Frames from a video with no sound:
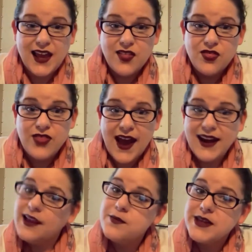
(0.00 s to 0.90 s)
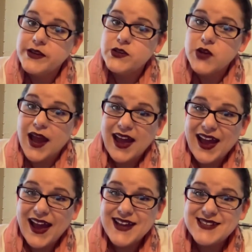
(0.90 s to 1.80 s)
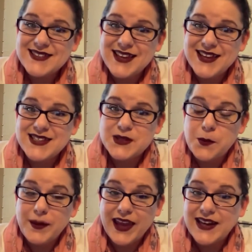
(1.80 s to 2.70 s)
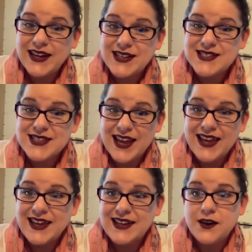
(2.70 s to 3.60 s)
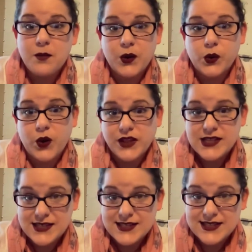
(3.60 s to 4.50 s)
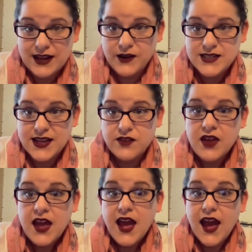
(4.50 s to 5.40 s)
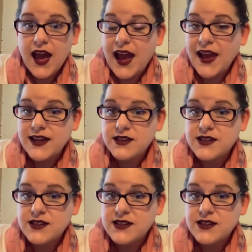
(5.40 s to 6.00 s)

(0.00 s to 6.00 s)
that image has its beginnings in Mary Rowlandson's narrative. And